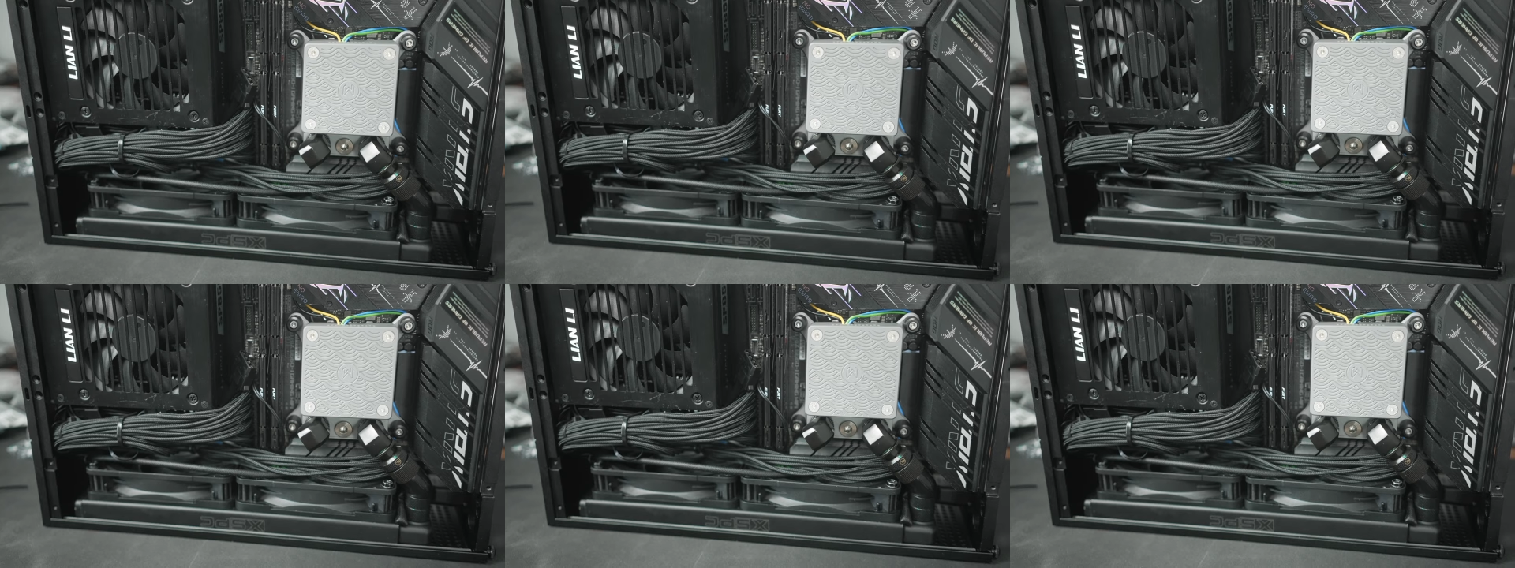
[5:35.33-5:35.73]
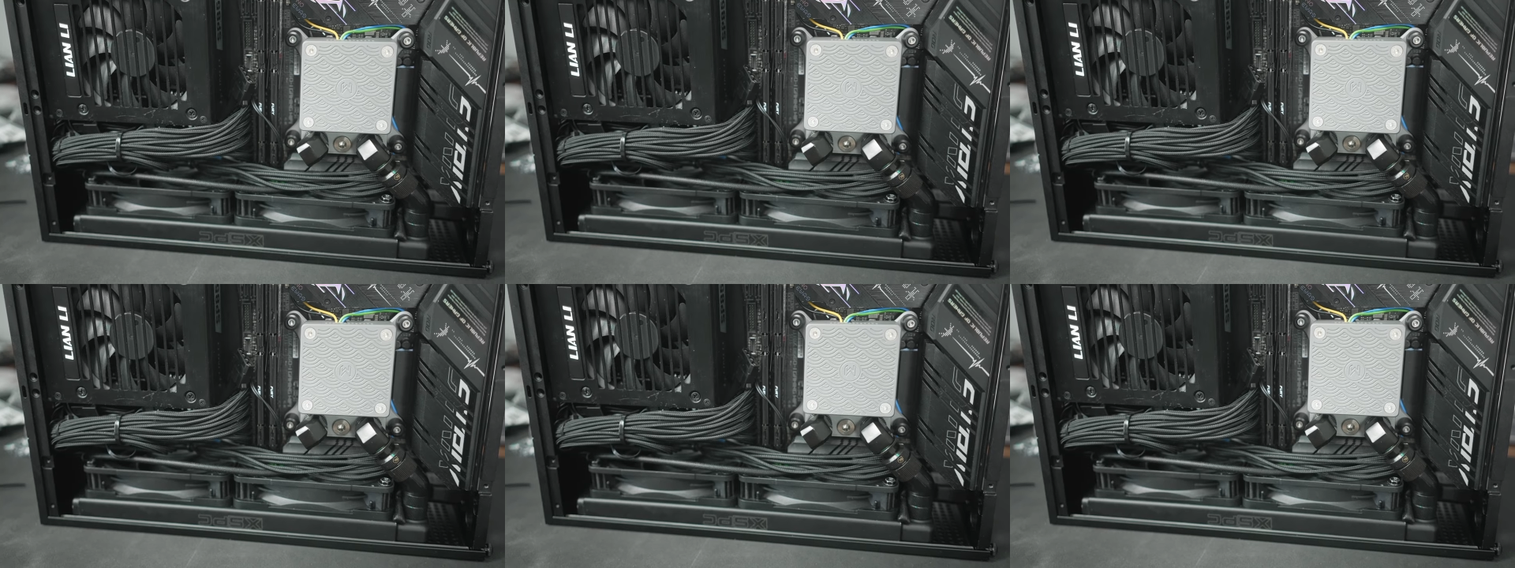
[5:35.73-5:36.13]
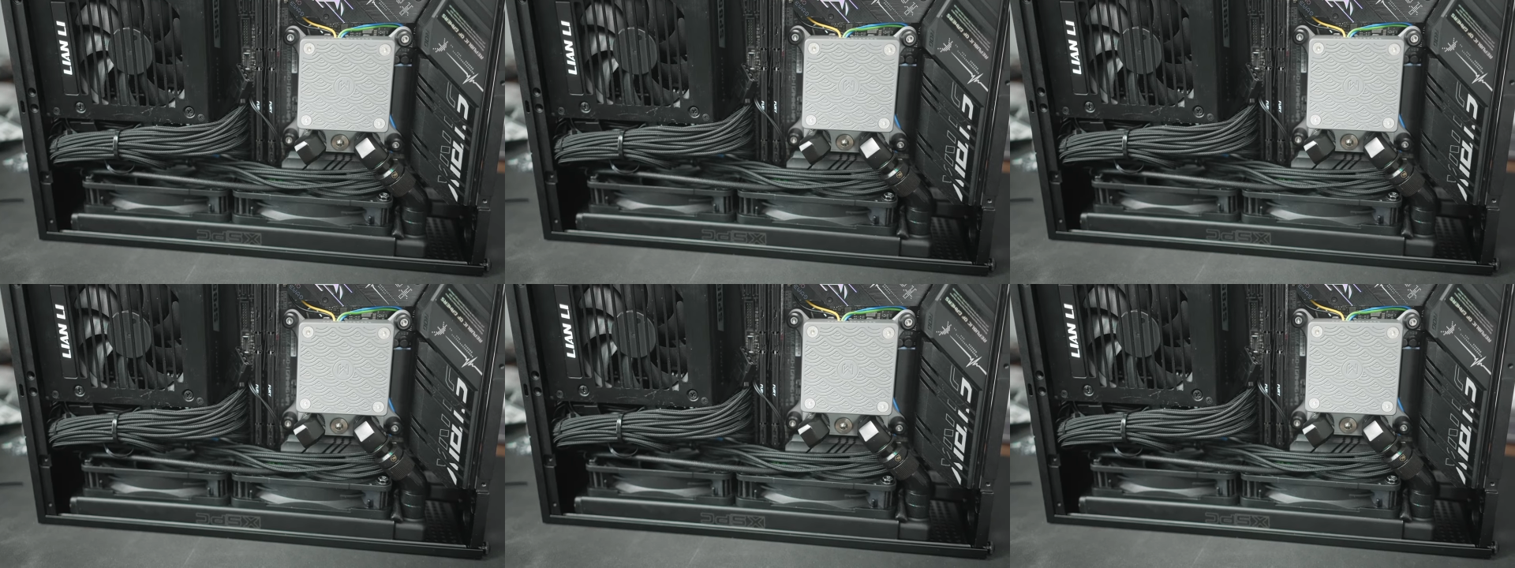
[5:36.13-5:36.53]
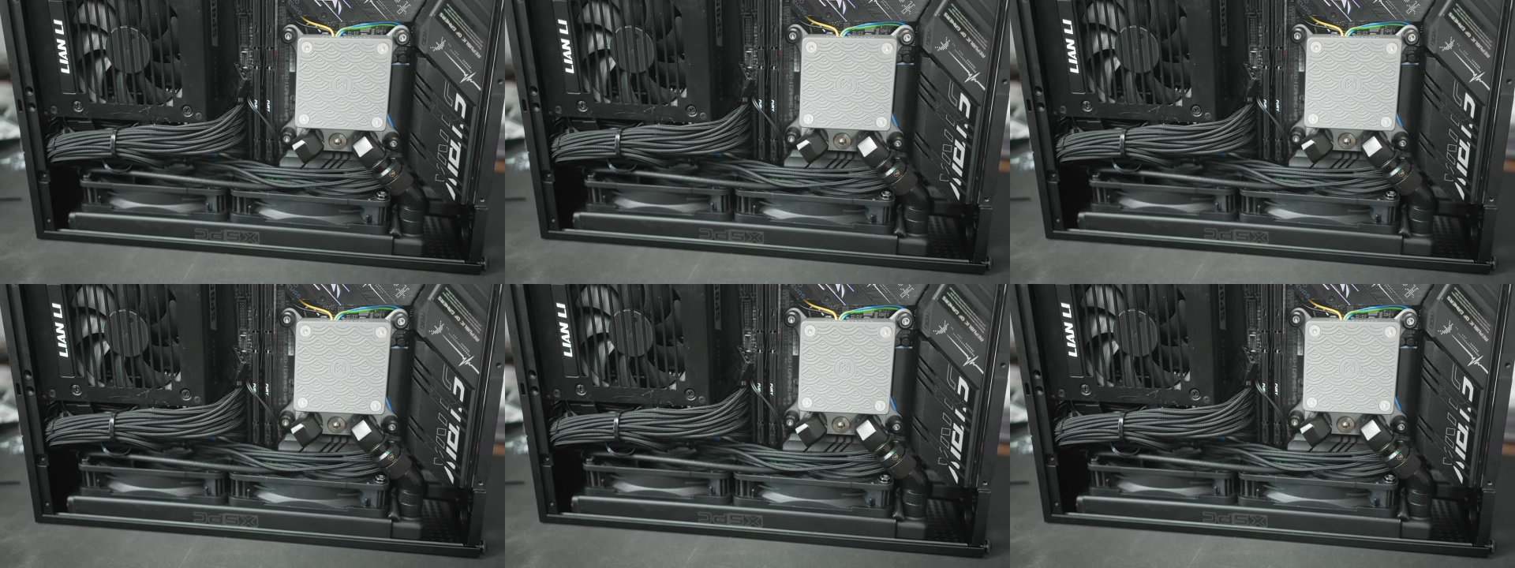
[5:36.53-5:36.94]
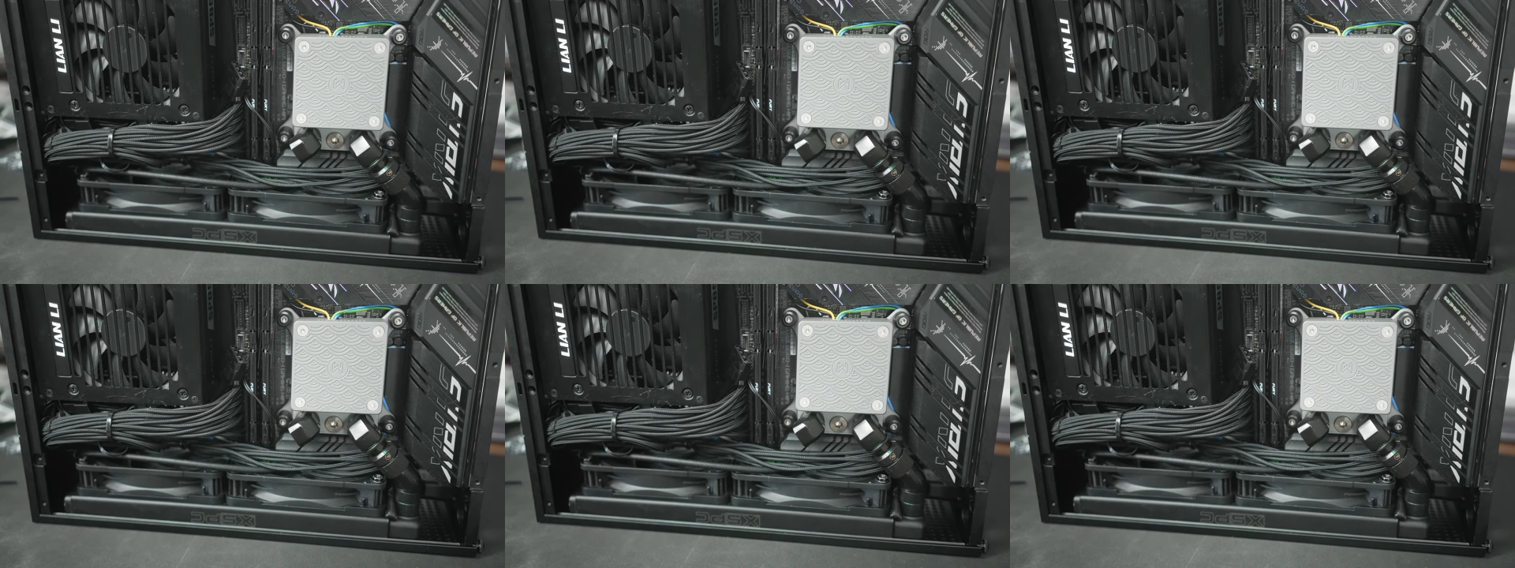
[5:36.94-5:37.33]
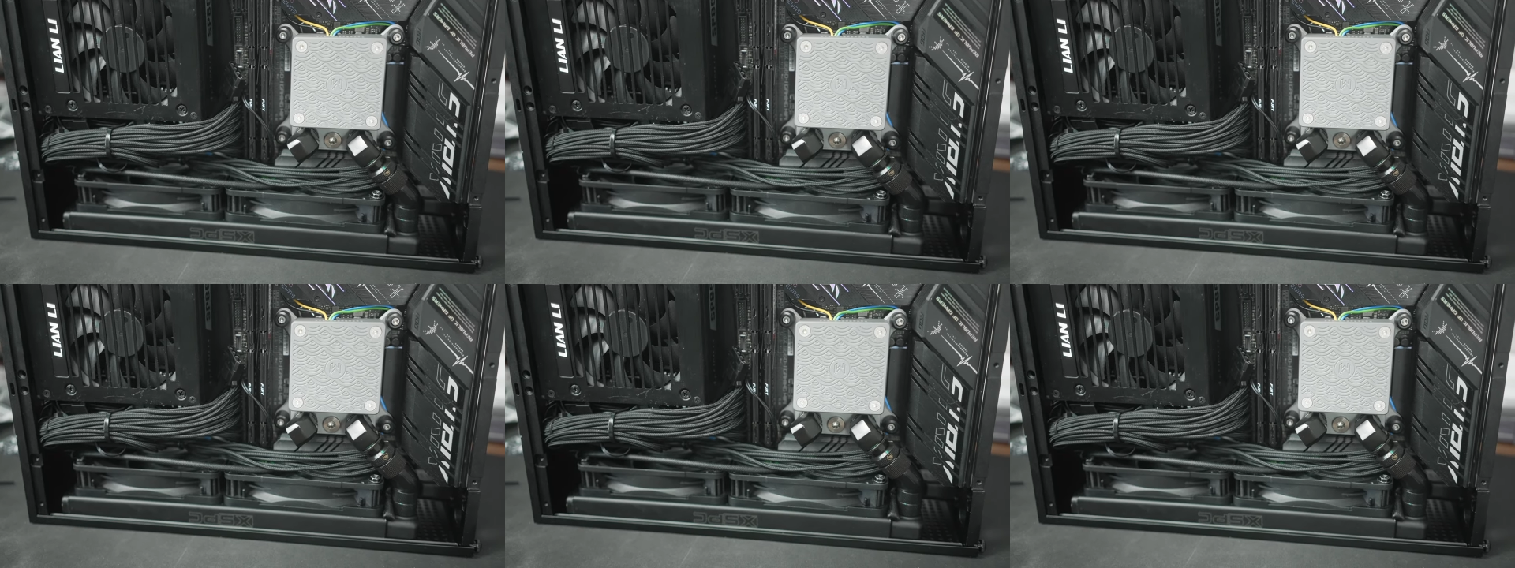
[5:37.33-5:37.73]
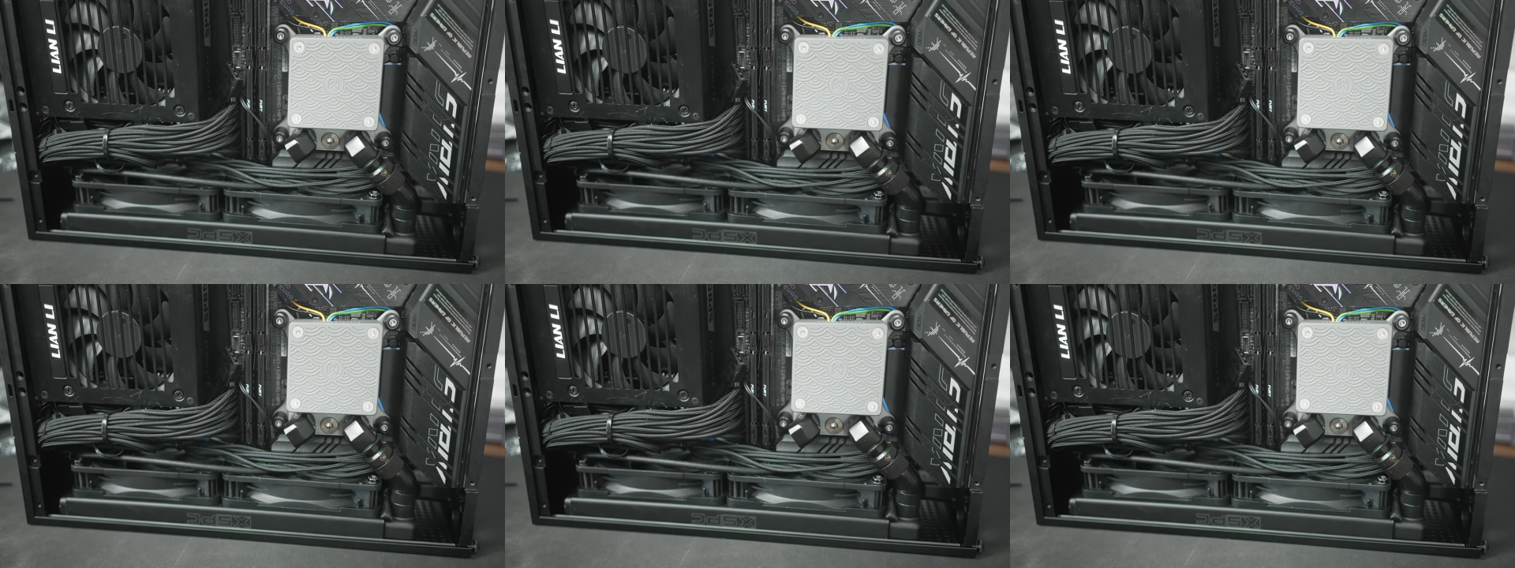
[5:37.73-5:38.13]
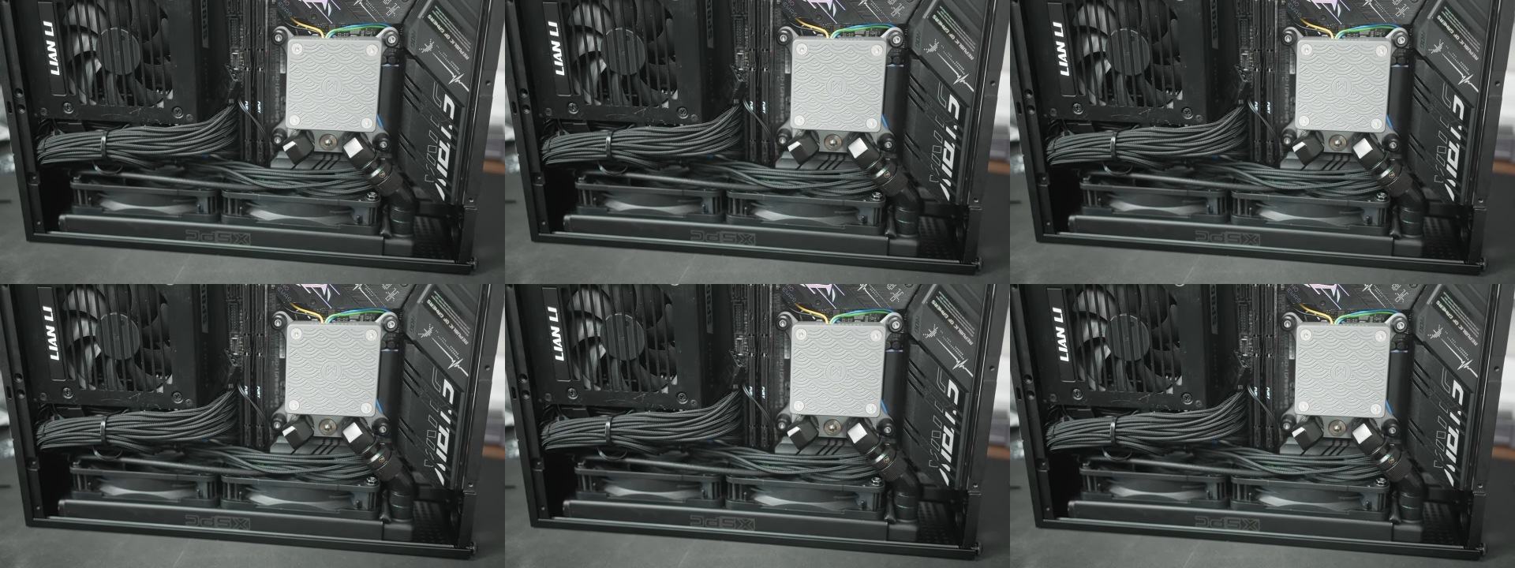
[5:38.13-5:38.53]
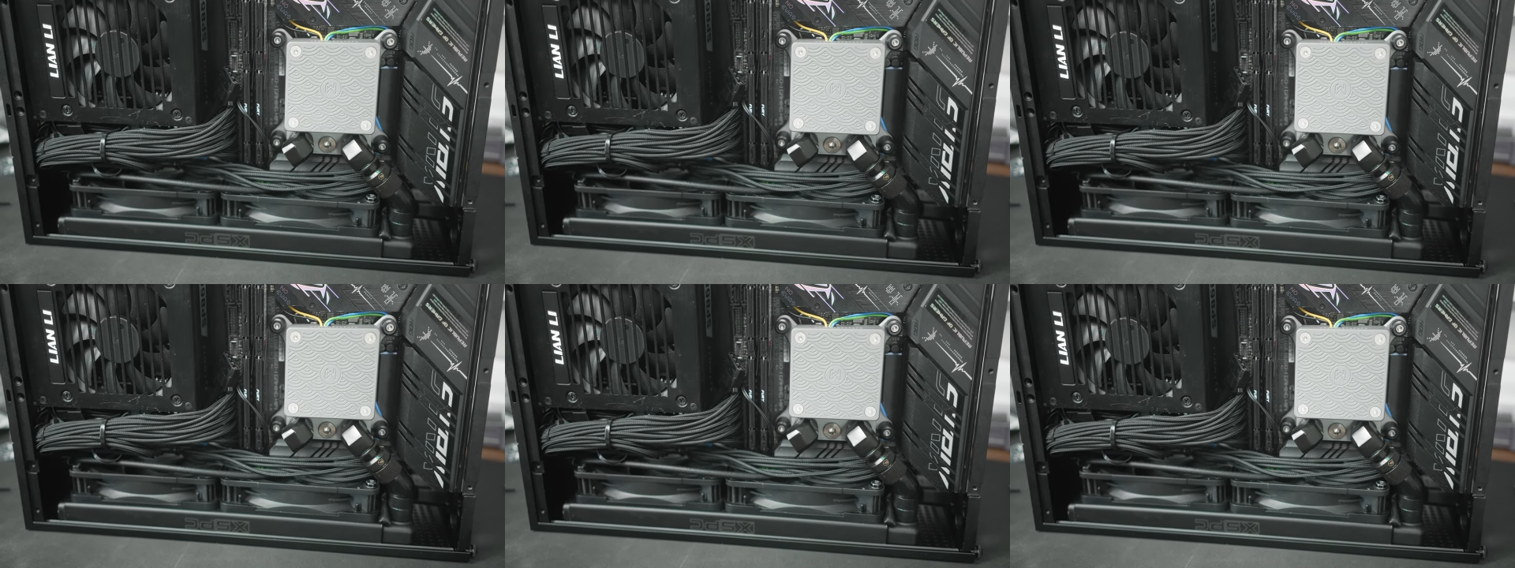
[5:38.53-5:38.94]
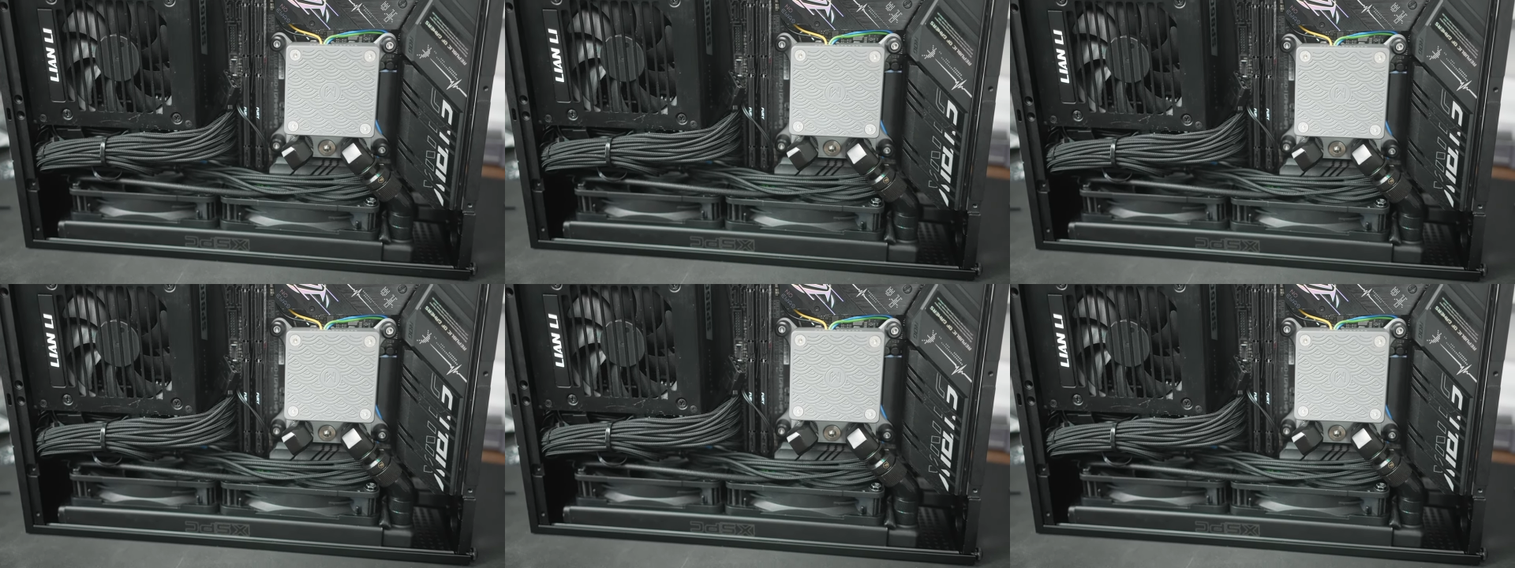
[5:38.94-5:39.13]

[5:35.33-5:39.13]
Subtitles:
[unreadable: no face in view]